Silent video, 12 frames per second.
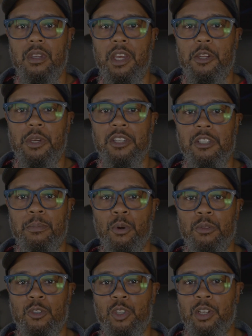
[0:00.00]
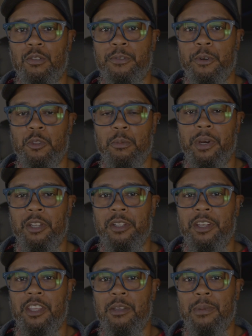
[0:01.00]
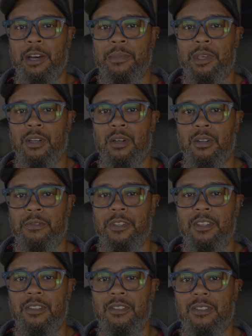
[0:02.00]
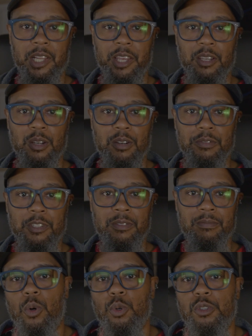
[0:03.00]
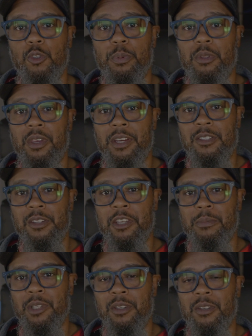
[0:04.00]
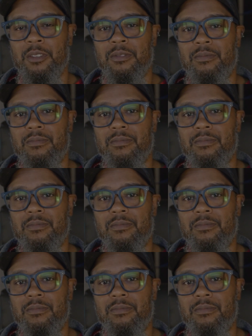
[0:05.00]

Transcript: And you can support the channel further by clicking the Buy Me a Coffee, I like coffee, or Super Thanks link below.